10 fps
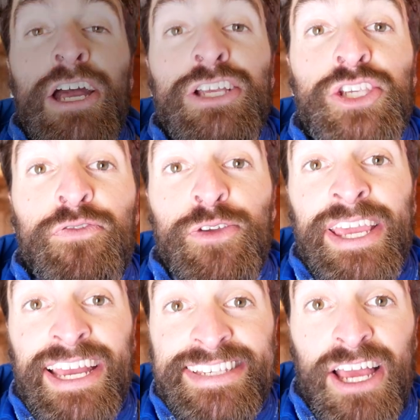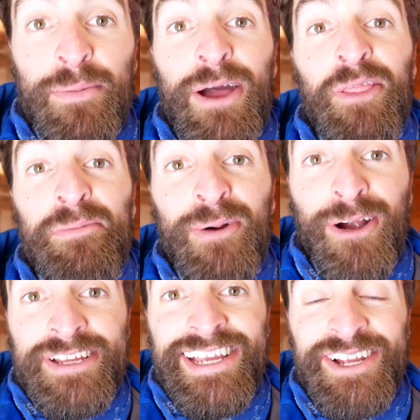So if you can't tell by all the
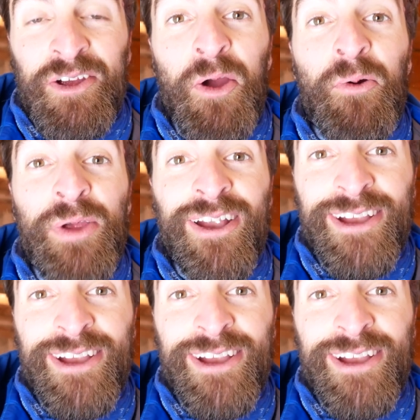barking, we are